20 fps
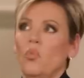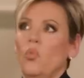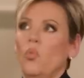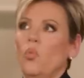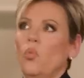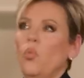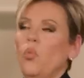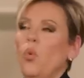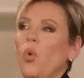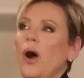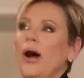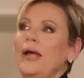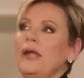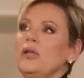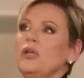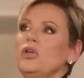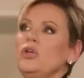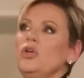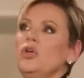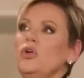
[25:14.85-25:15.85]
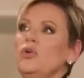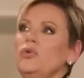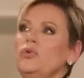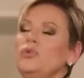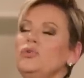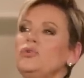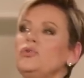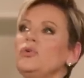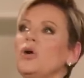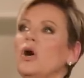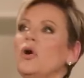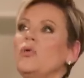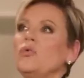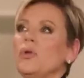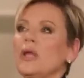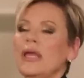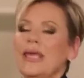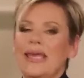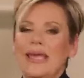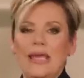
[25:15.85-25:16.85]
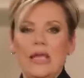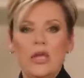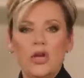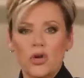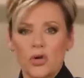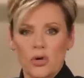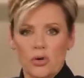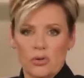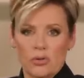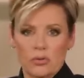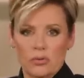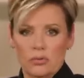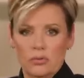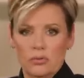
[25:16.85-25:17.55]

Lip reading: What you don't hear,